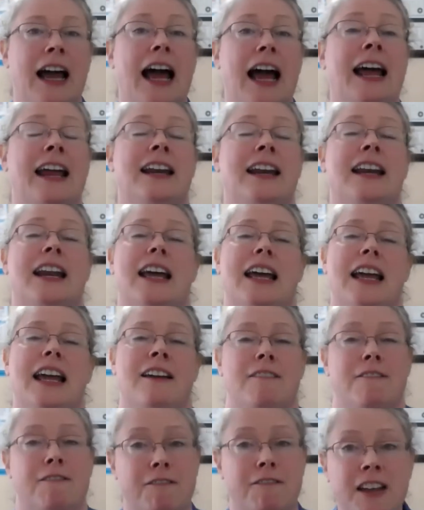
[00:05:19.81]
and
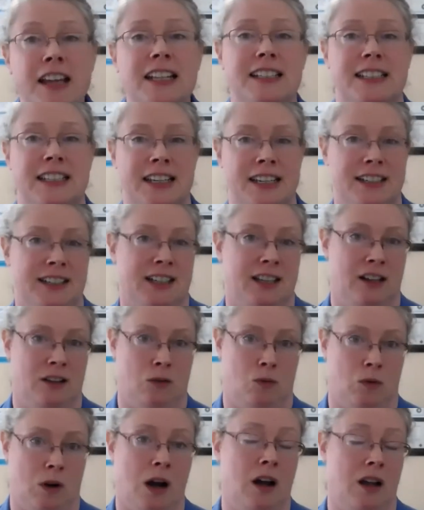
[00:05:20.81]
it fits
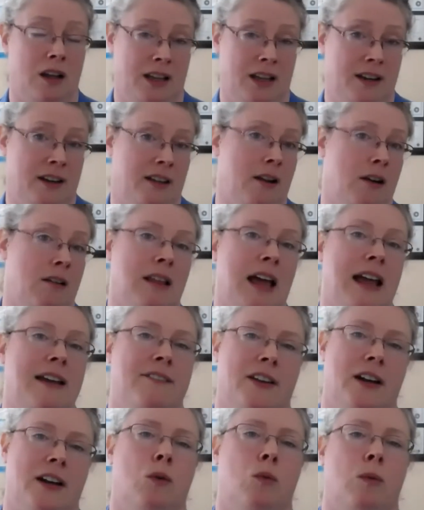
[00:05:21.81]
into into their life
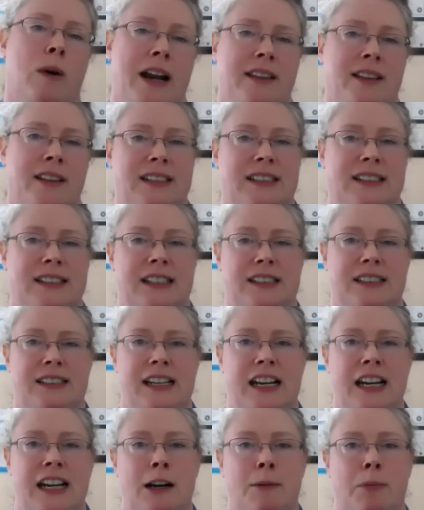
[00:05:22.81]
in a way that's
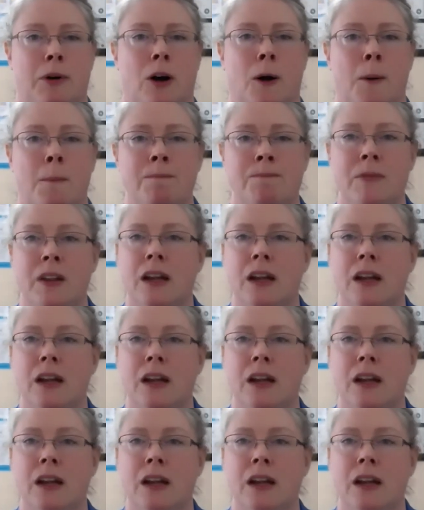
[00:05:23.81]
sustainable